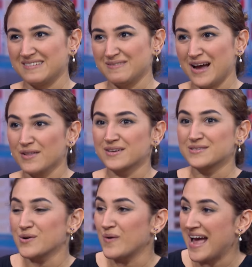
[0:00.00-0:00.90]
how they're
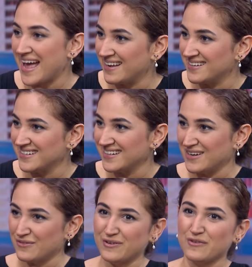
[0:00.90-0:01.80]
so ahead
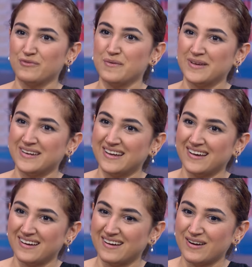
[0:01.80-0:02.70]
of women
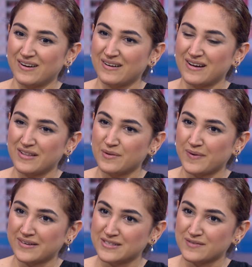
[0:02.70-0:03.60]
other
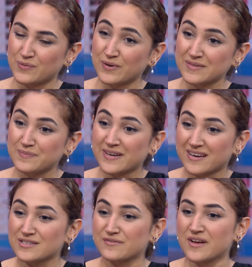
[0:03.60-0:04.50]
parts of the world
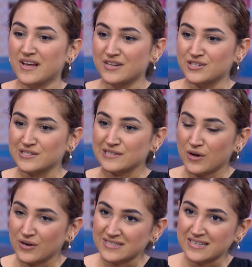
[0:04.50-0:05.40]
because of just
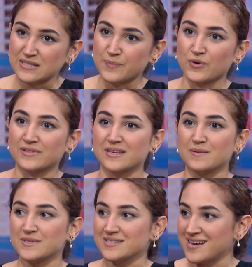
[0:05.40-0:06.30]
laws that support
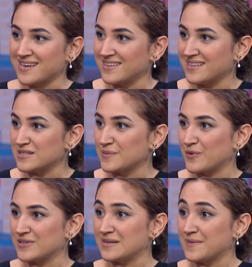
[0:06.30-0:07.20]
them, society that
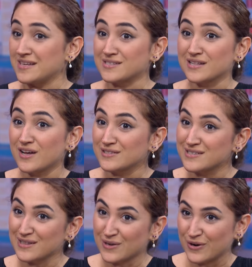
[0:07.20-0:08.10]
supports them, and there's a lot
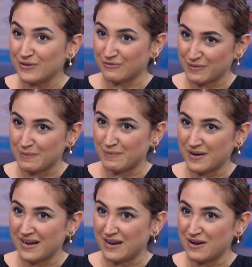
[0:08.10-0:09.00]
to learn
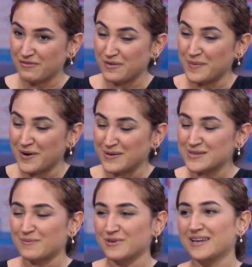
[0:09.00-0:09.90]
from her.
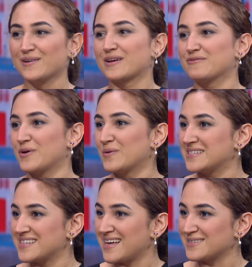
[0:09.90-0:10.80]
So I'm really looking forward
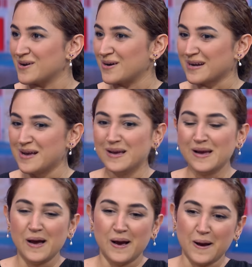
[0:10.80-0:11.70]
to that talk.
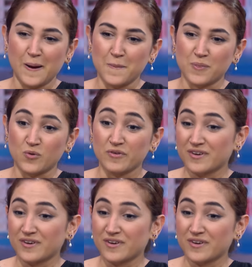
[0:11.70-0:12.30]
We've